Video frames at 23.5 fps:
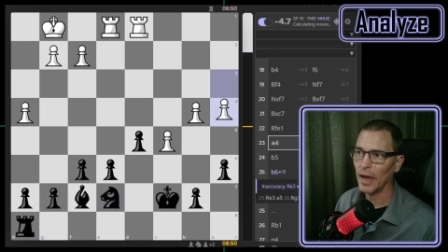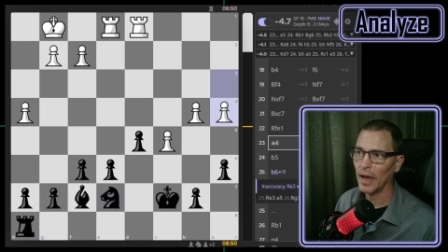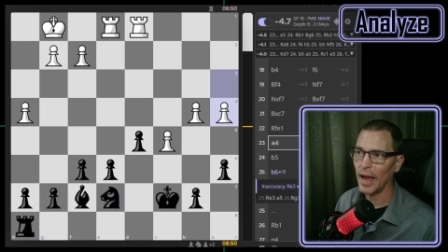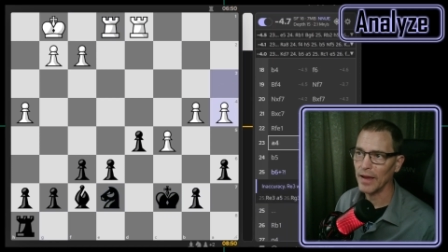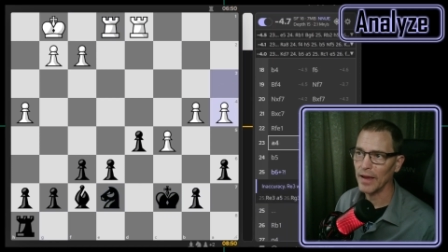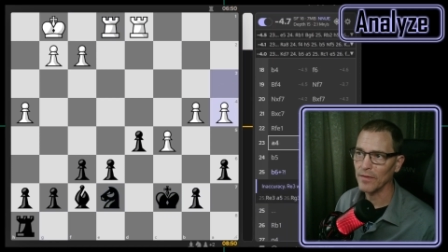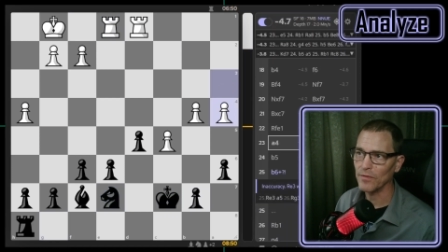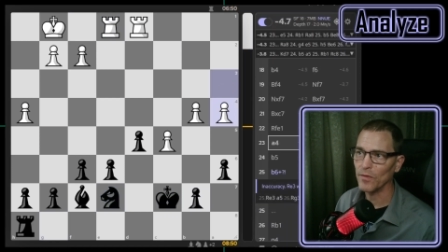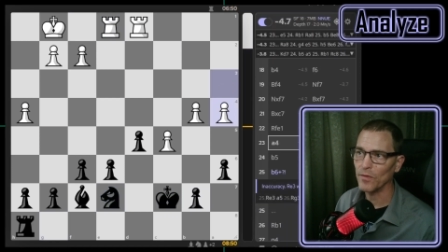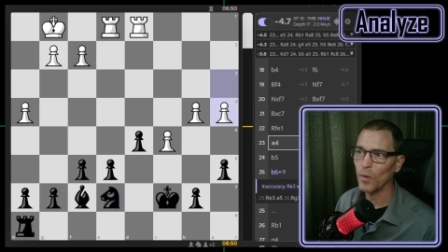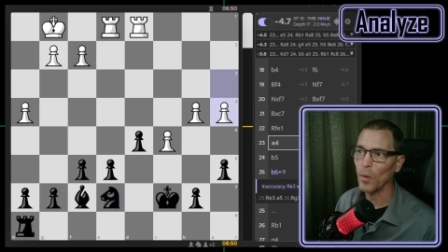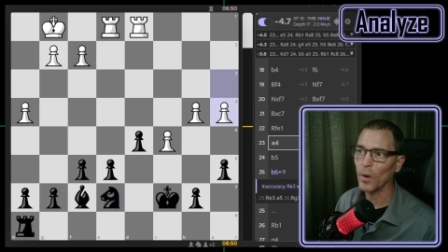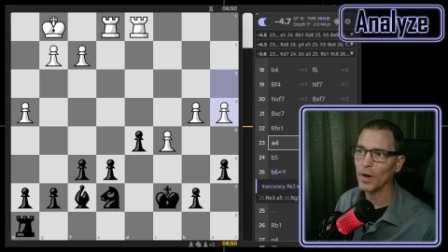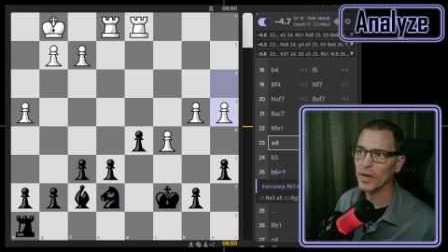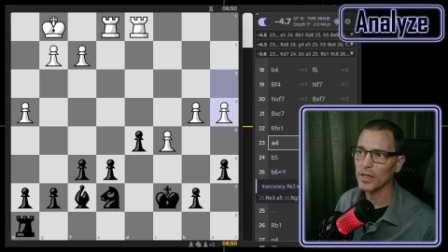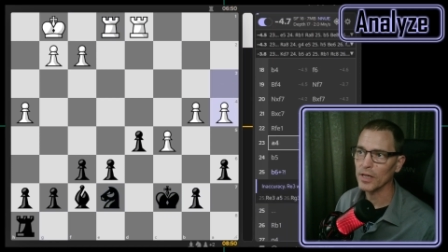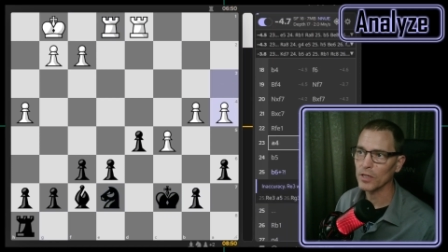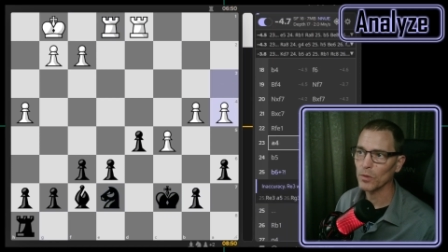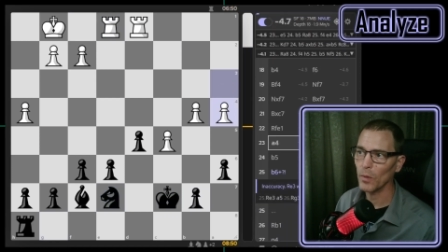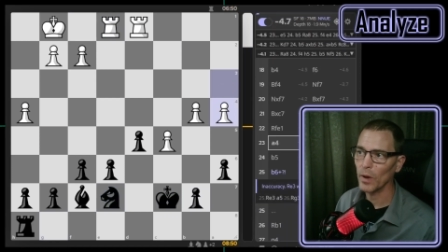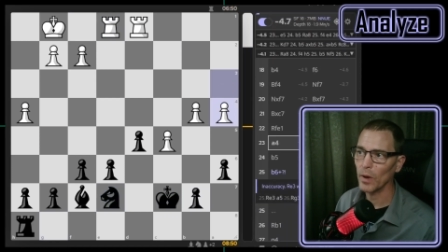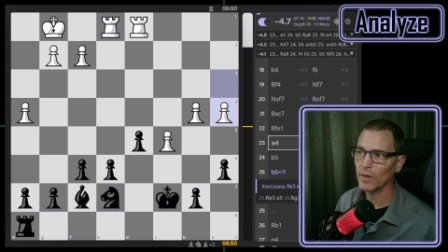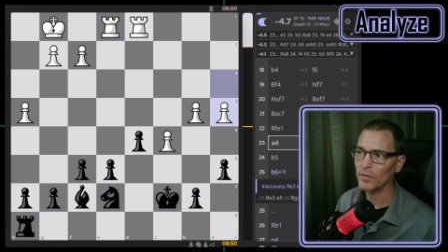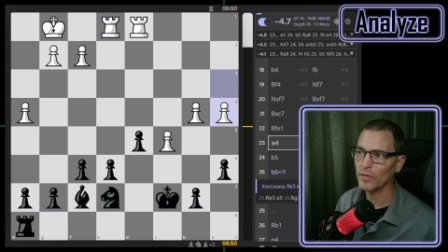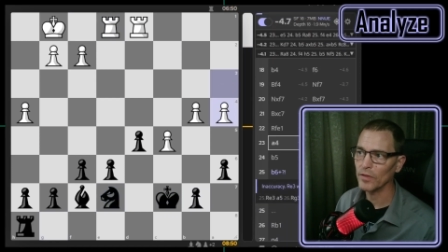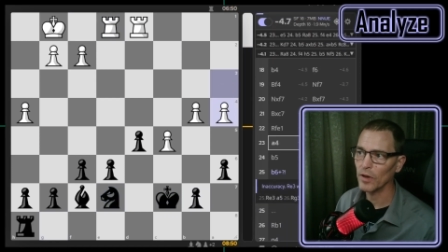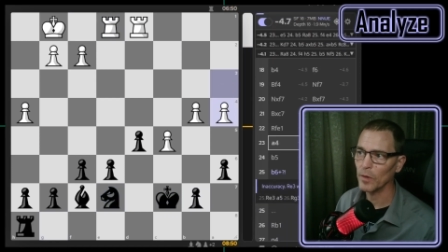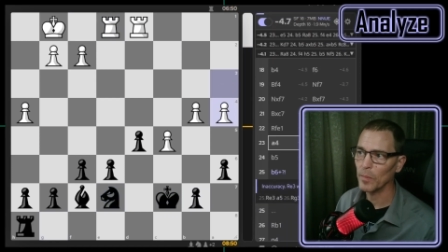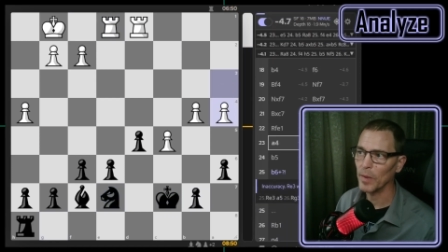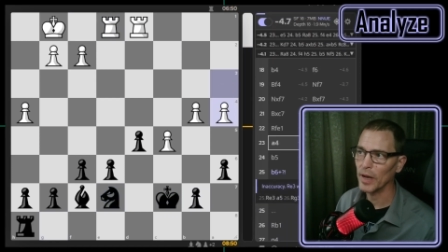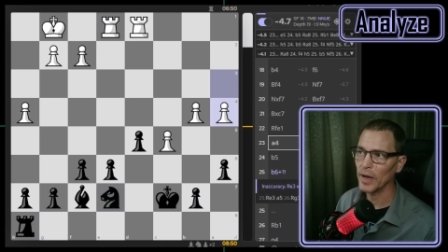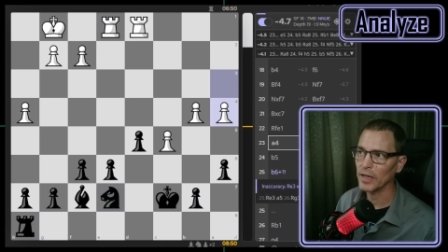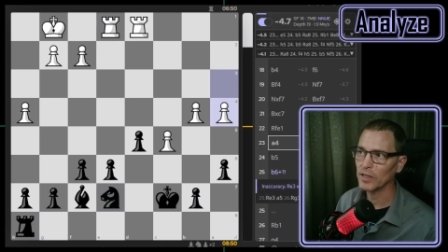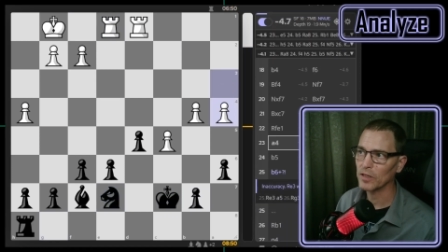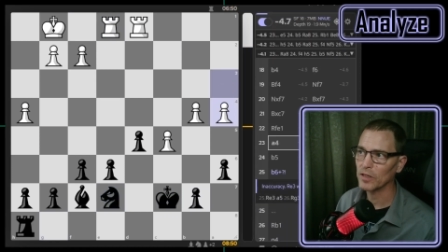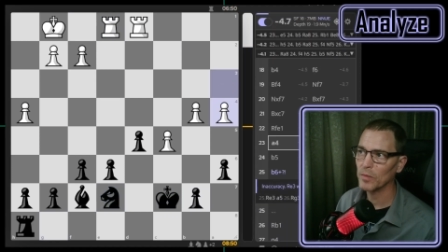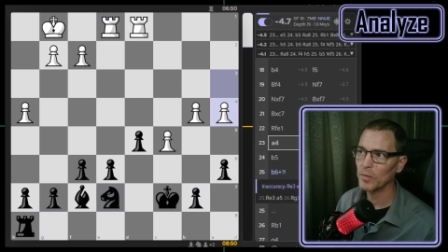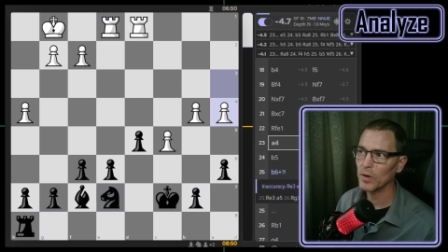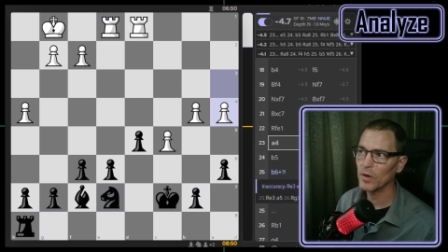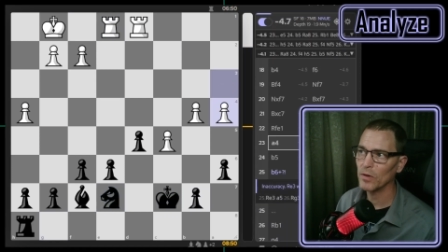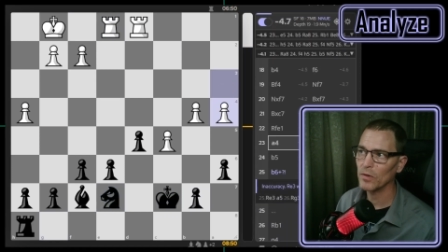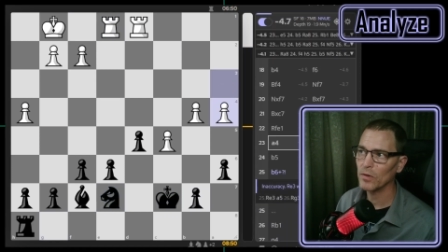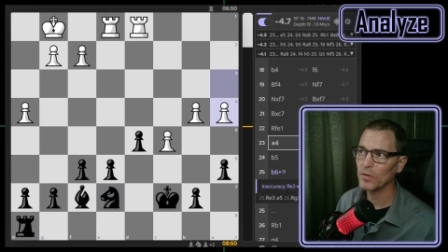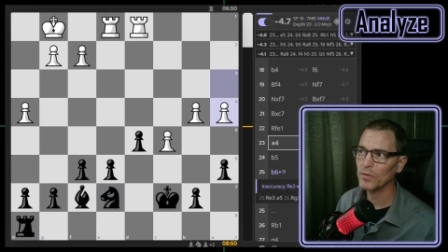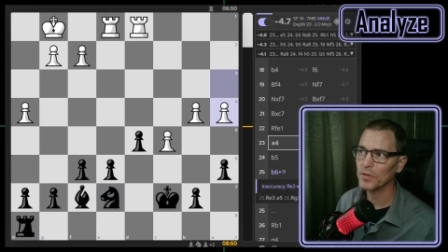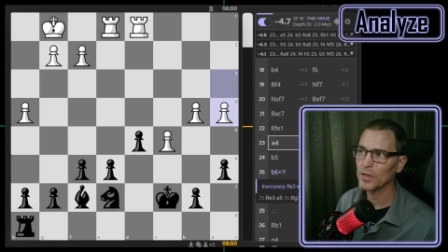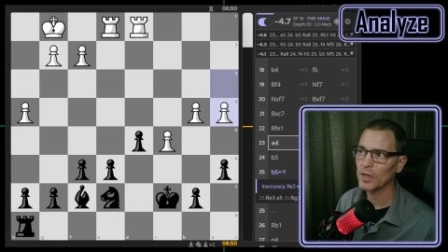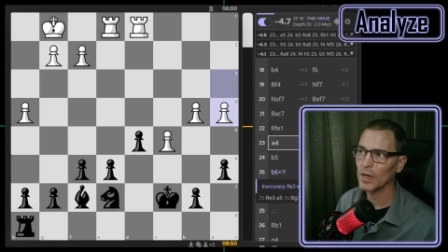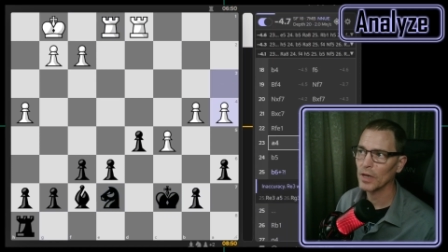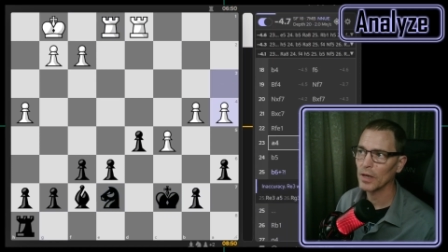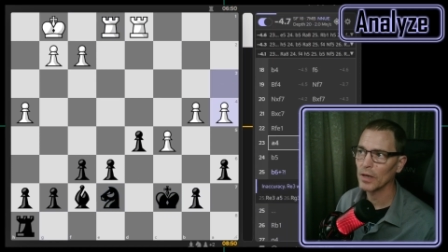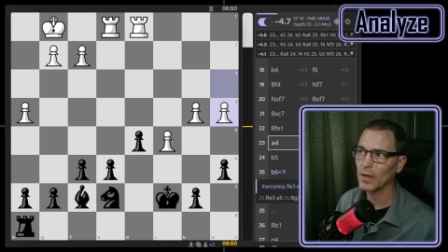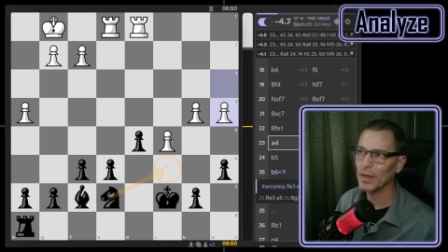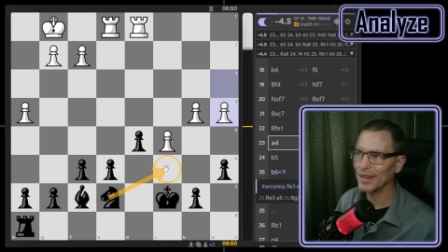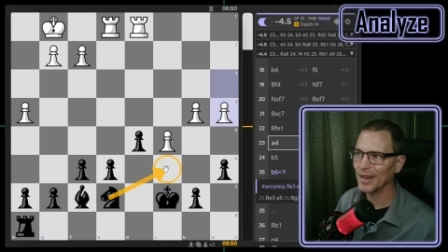a4 is one of their best moves.